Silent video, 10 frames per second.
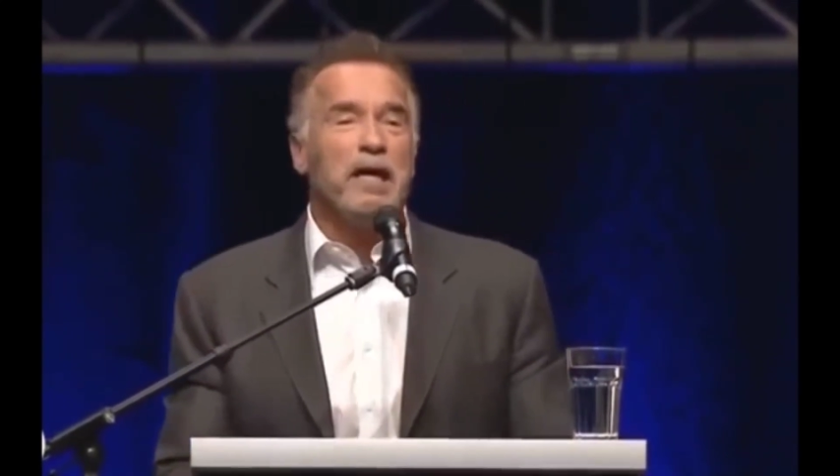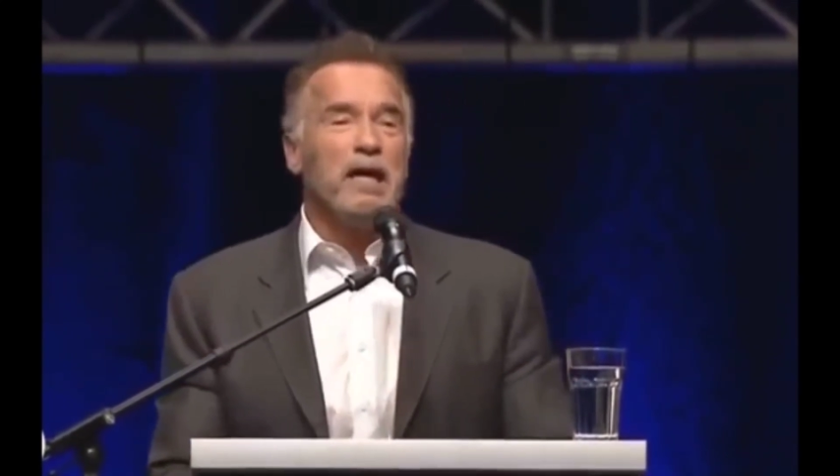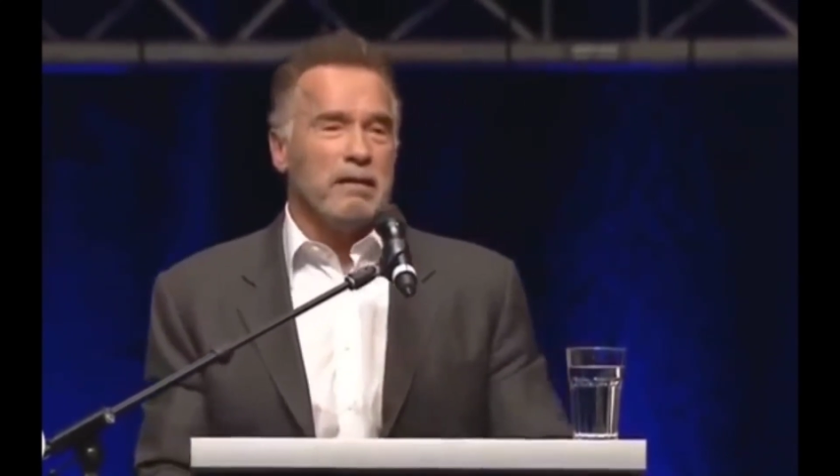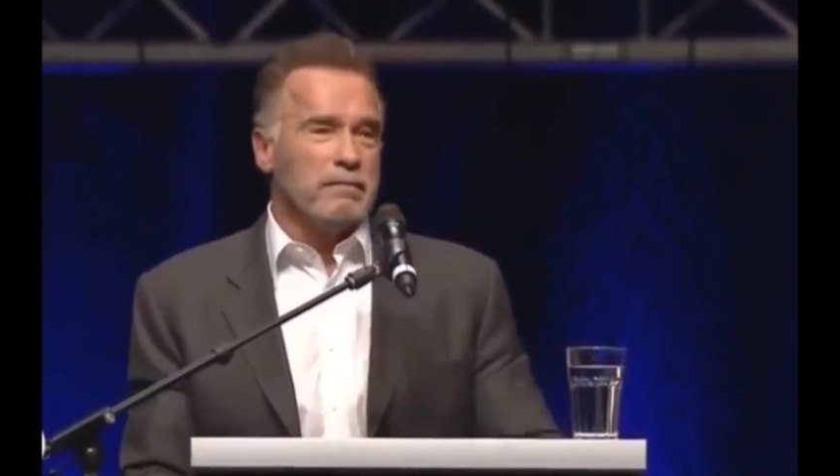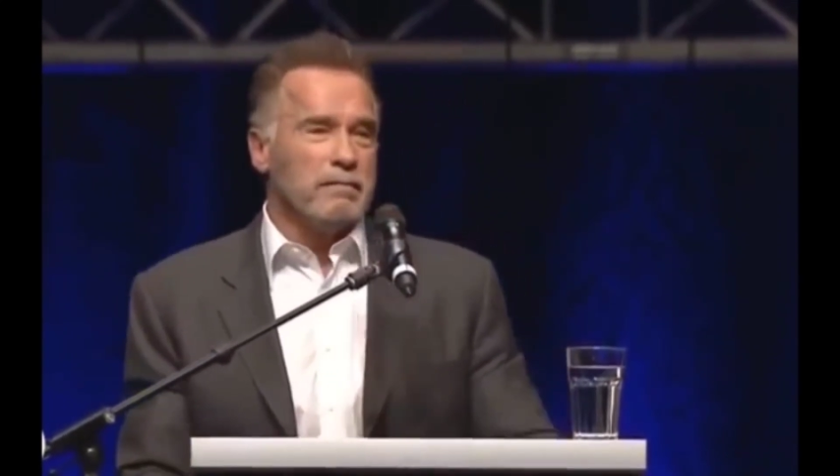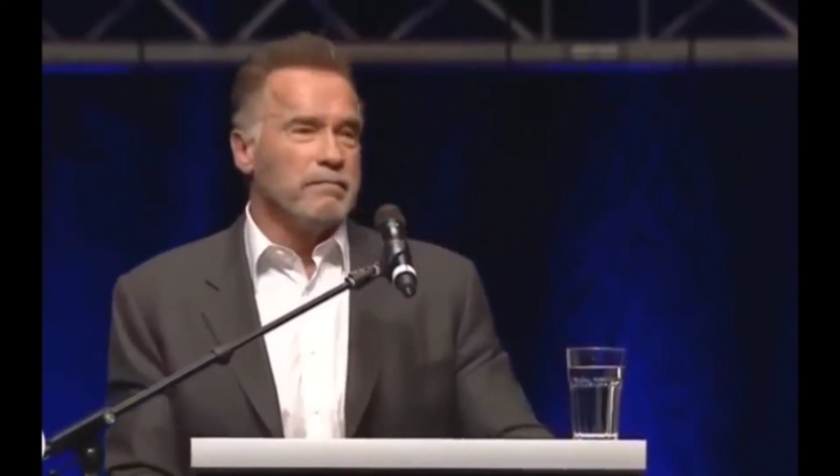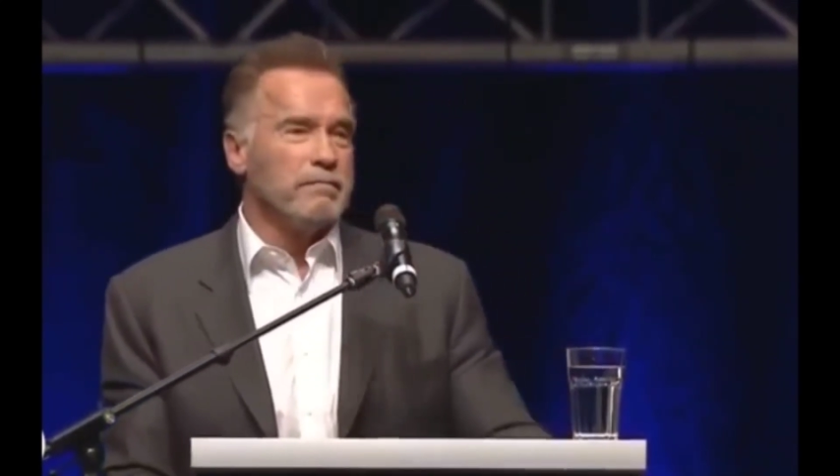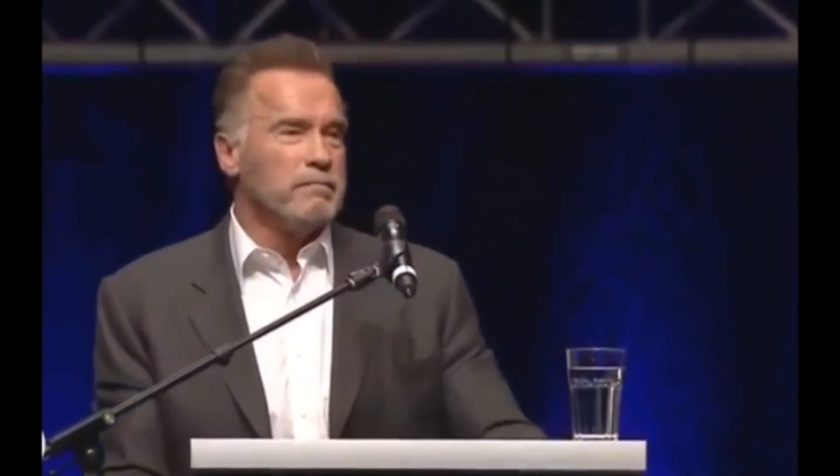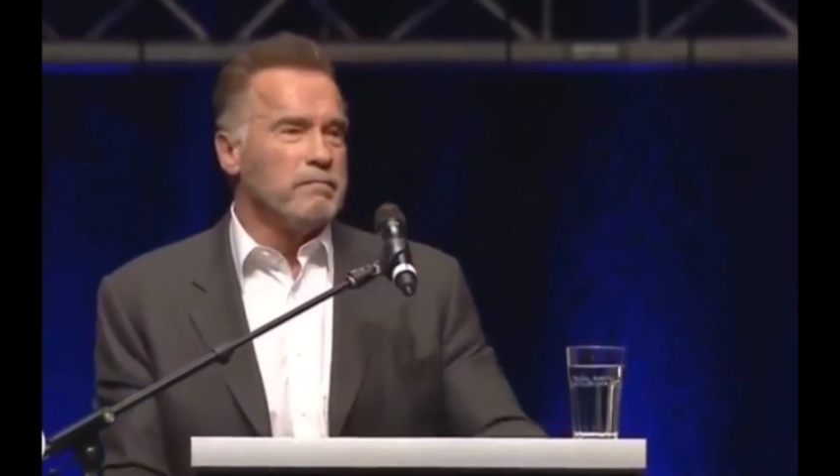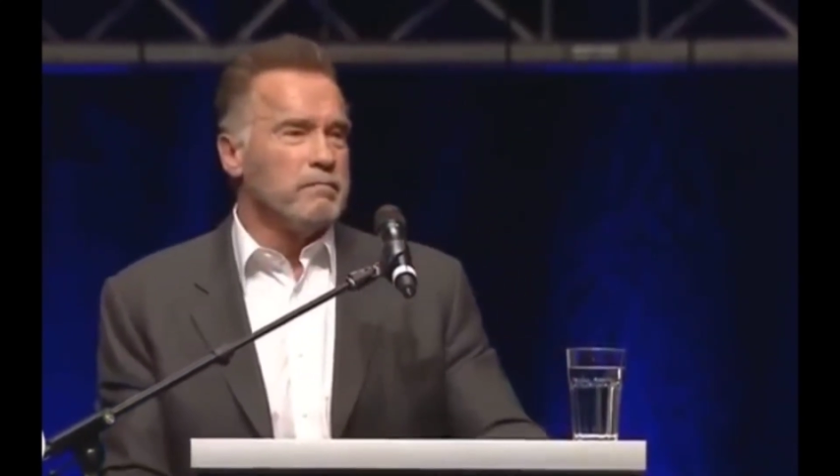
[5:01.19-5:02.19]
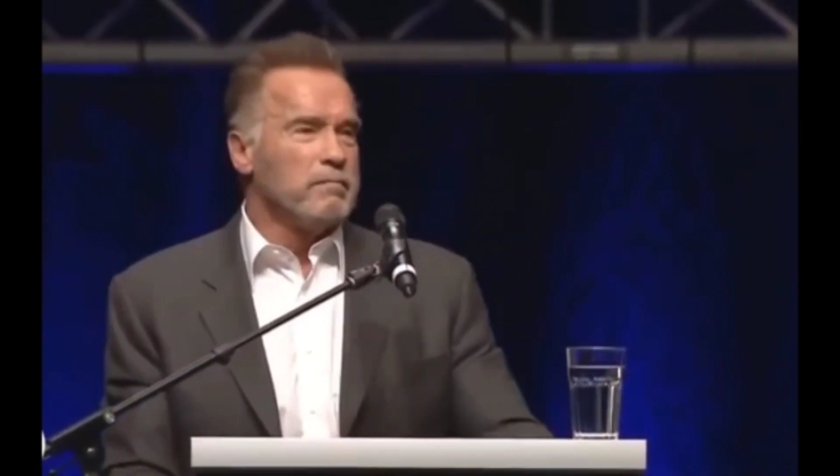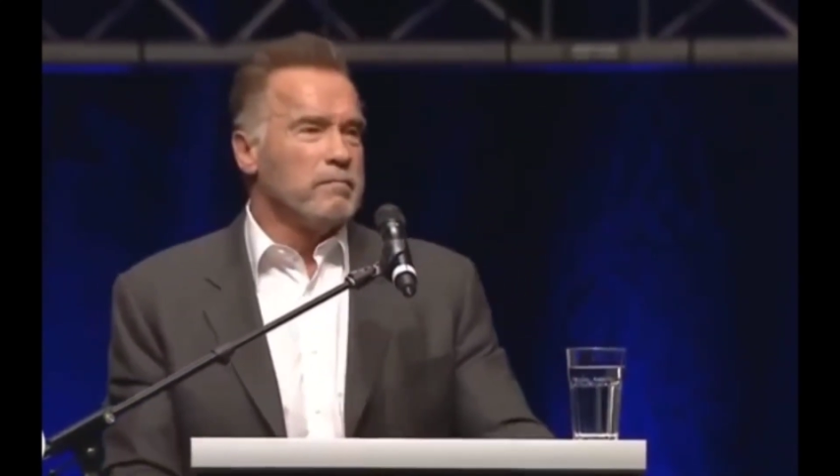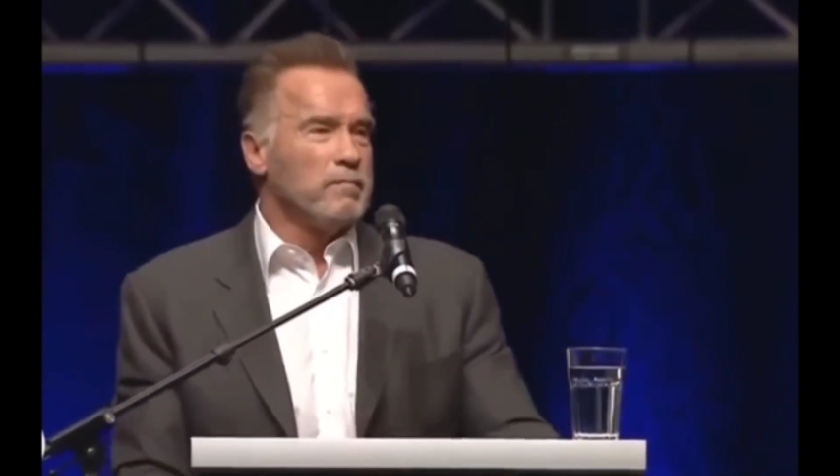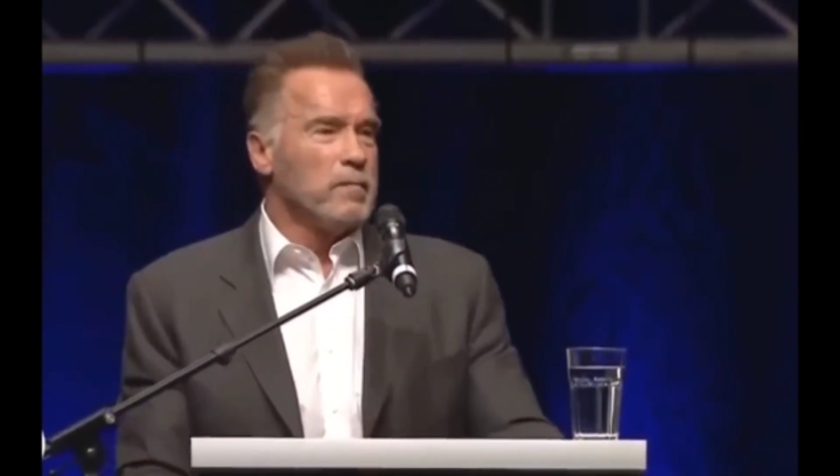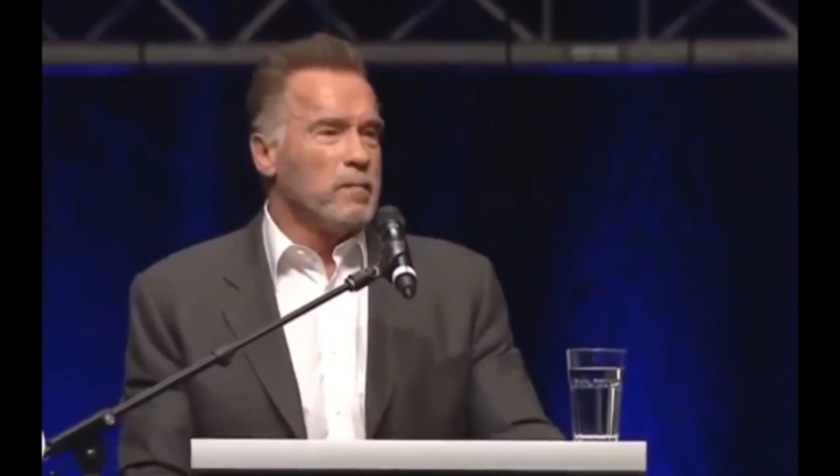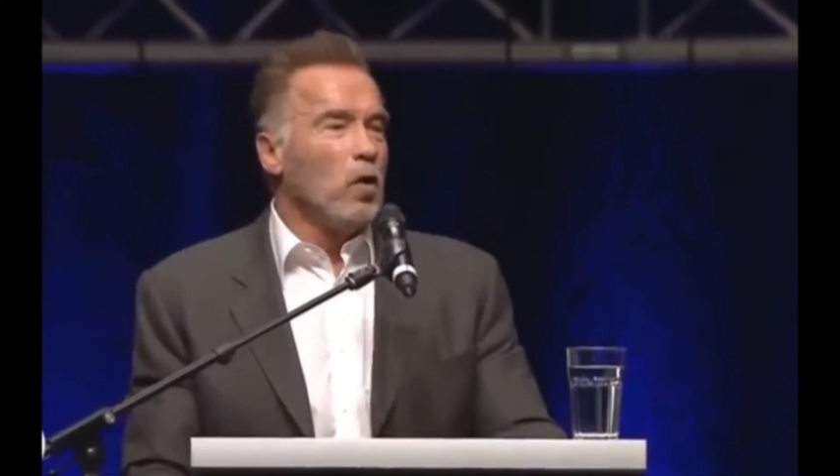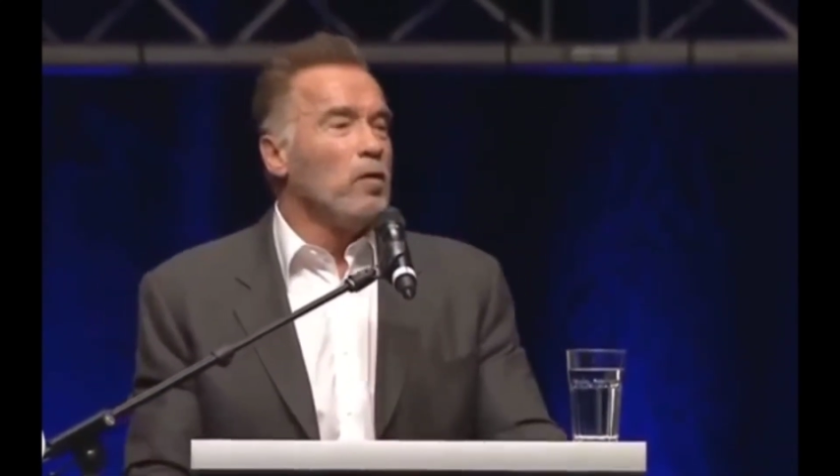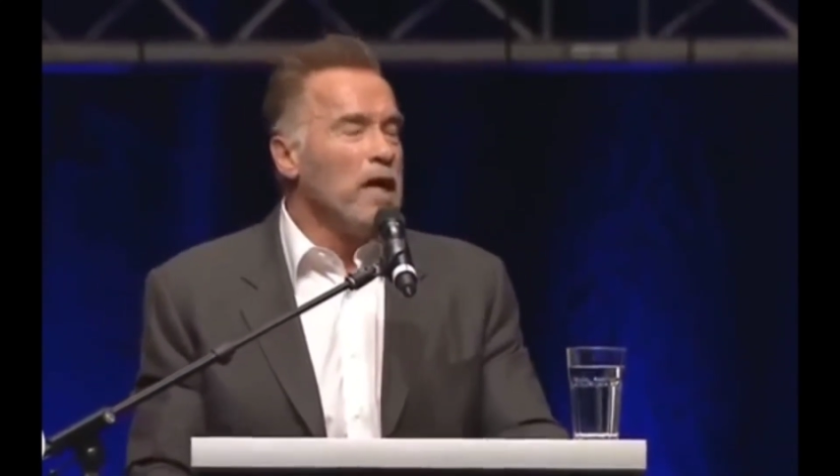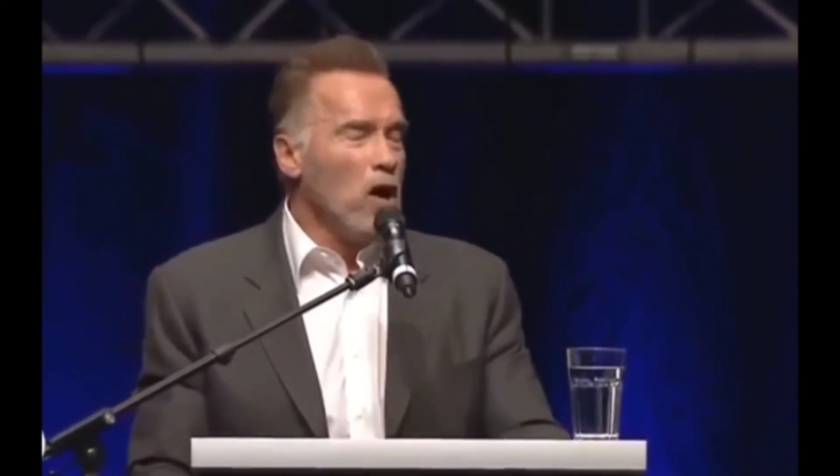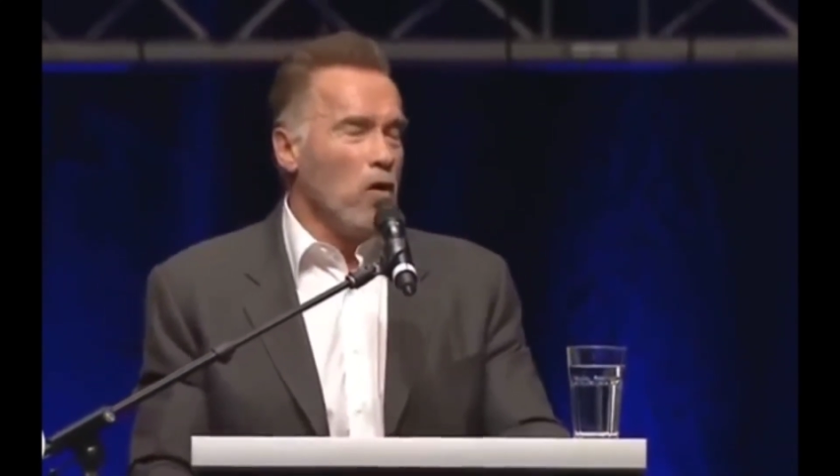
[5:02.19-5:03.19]
done
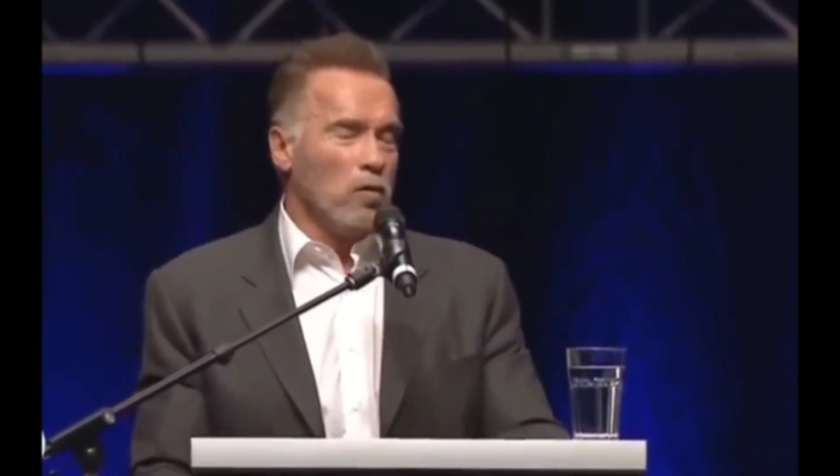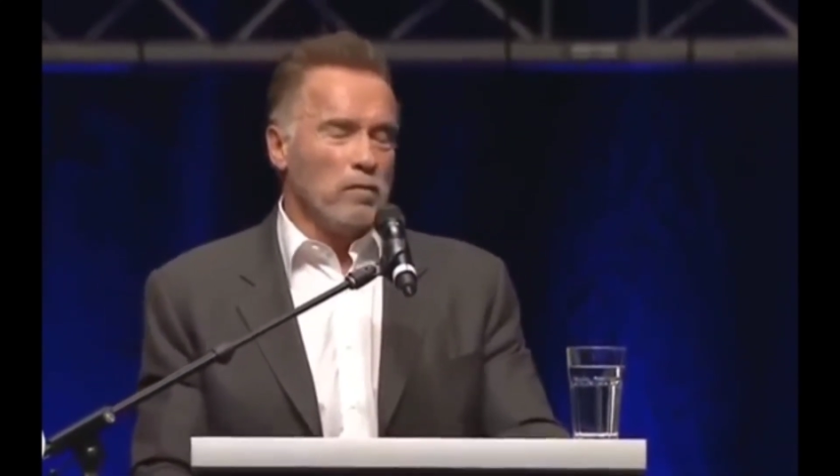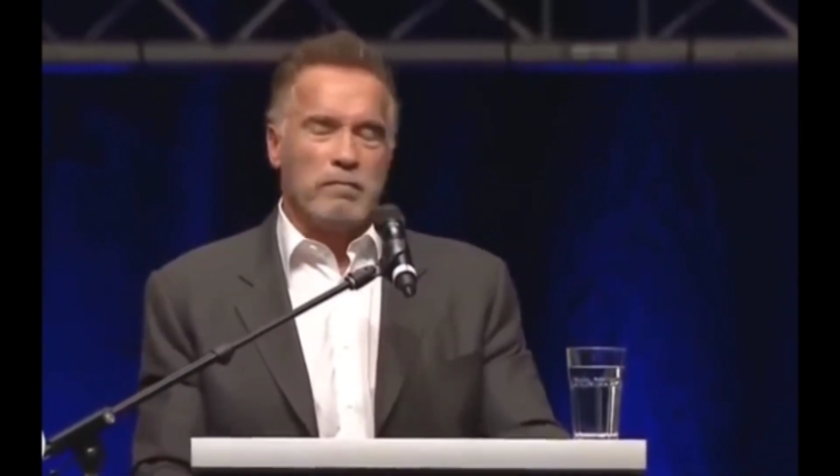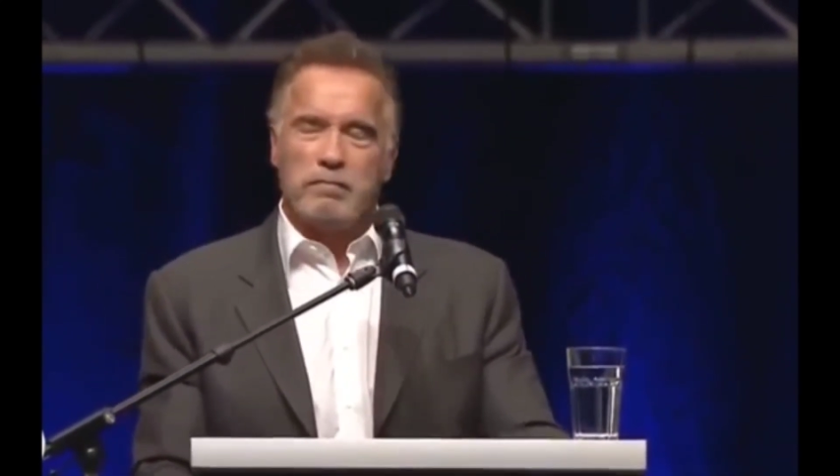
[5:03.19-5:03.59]
or no.